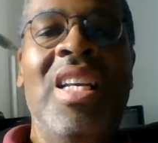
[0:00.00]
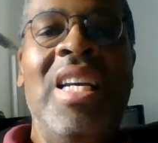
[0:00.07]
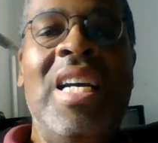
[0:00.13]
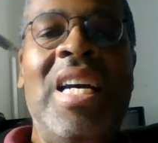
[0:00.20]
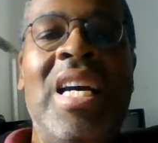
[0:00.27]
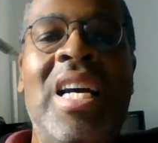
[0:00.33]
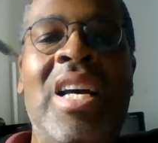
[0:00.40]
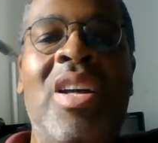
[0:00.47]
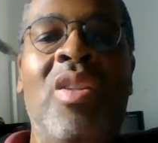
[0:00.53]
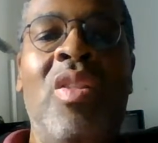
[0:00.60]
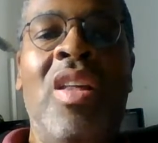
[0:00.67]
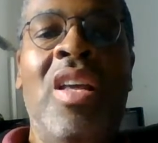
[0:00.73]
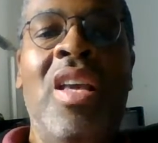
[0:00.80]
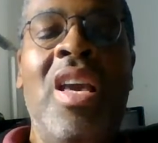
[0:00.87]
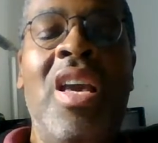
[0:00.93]

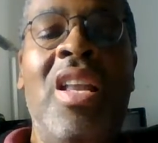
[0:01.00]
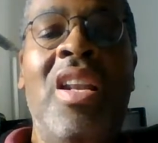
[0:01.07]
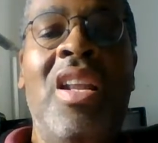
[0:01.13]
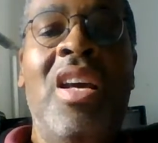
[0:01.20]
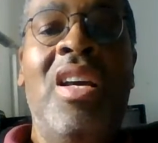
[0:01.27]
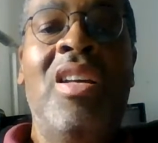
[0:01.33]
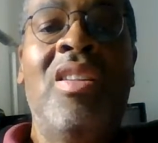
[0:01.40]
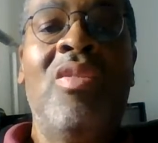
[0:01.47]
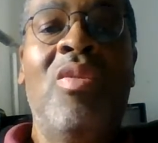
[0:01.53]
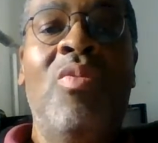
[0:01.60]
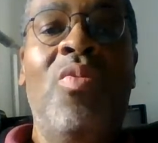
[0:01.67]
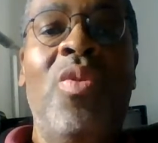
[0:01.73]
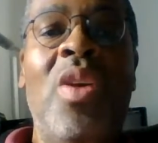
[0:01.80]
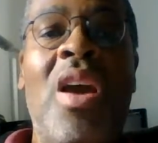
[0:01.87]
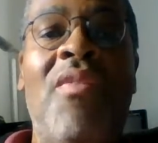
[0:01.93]
Again, if
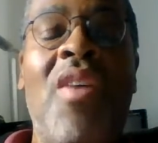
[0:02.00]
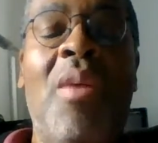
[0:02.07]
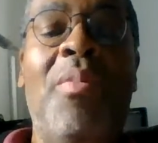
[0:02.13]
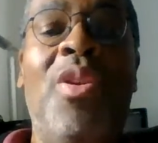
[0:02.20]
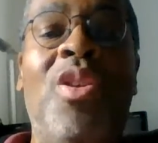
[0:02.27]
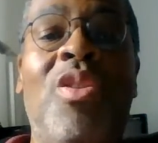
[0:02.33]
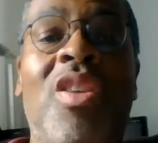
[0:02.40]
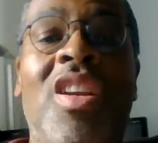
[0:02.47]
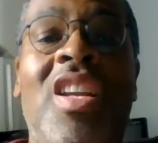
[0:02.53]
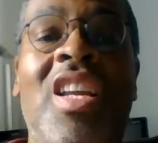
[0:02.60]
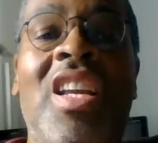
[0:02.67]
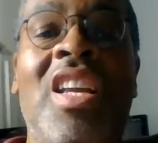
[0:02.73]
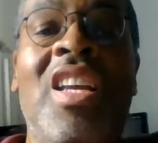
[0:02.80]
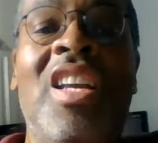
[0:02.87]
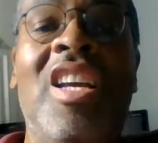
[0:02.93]
you have
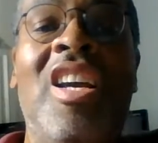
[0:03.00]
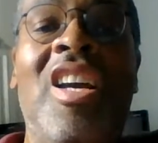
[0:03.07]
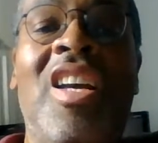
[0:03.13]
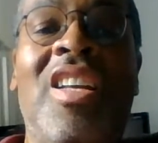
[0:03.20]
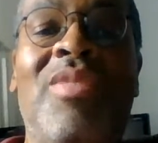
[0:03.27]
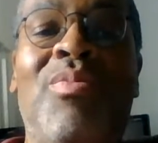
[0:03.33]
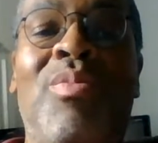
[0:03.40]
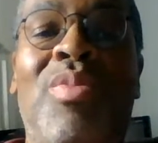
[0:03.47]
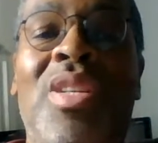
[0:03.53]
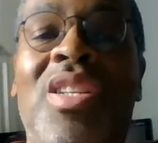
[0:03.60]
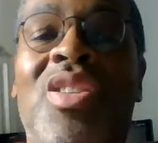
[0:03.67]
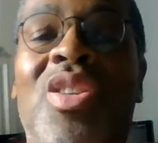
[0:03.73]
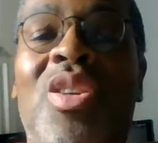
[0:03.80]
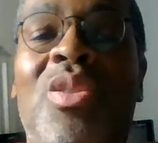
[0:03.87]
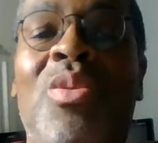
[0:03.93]
opportunity, please
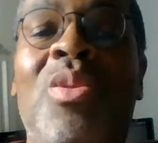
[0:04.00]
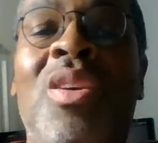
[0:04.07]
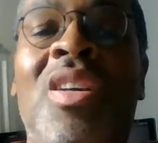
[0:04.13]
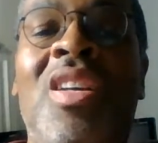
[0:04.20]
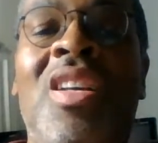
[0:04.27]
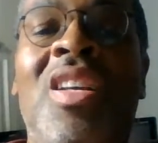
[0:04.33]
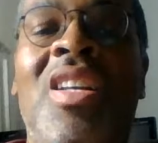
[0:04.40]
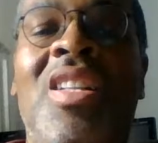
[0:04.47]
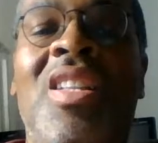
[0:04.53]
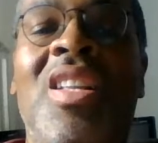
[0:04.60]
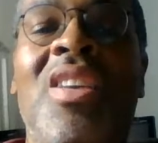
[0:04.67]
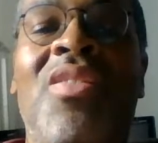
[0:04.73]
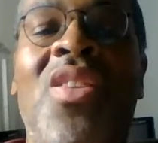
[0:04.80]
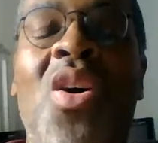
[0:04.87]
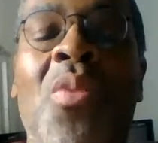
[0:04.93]
do
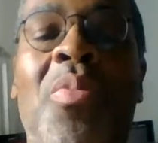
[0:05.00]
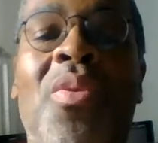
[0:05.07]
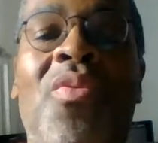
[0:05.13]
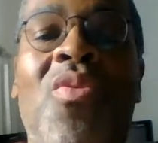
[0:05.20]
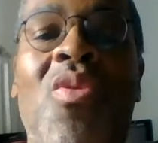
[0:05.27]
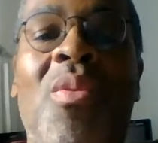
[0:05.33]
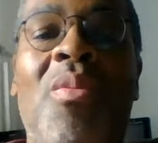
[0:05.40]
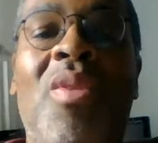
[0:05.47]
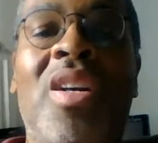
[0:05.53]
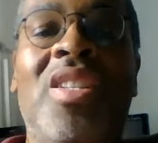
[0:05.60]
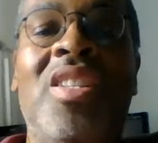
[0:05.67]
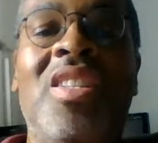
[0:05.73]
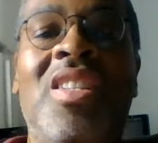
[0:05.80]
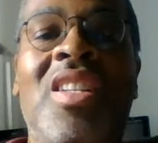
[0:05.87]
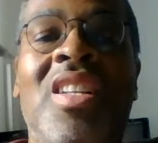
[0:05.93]
leave an open forum
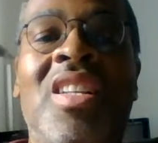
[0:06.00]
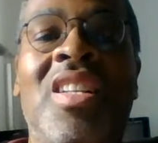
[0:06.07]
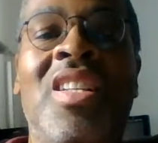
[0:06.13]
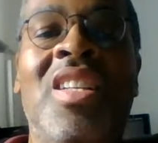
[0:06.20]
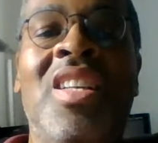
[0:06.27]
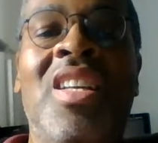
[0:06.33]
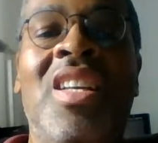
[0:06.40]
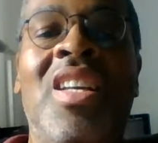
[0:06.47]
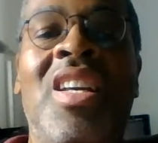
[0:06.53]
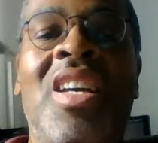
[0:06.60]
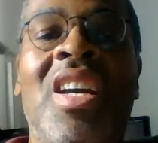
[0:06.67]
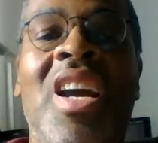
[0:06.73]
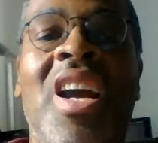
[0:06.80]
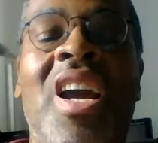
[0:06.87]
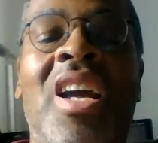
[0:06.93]
question.
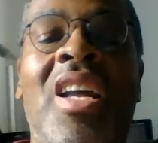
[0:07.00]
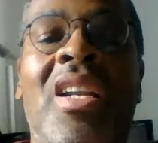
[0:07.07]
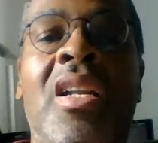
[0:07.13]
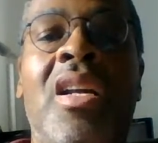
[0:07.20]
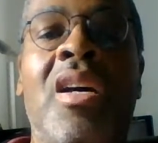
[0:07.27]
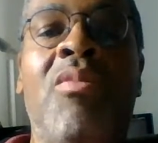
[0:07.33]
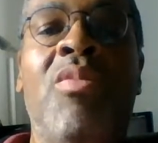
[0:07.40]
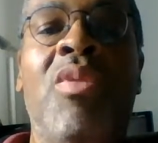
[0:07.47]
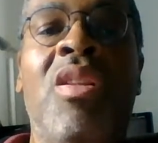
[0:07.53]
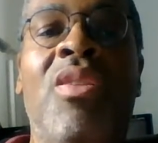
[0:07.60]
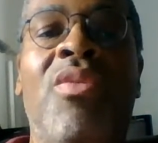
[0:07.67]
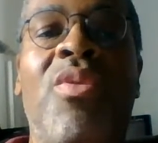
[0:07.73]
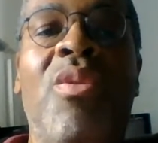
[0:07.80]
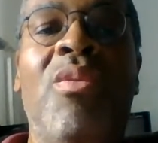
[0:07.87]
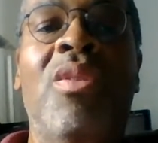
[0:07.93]
And we look
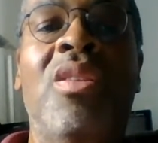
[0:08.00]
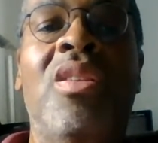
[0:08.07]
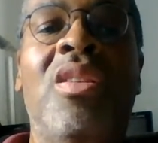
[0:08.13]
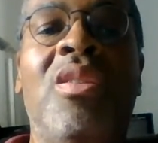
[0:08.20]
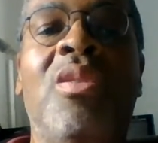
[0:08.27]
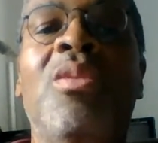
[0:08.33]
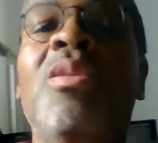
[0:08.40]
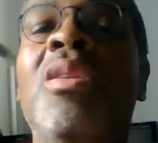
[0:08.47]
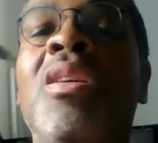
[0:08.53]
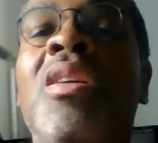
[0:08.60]
forward to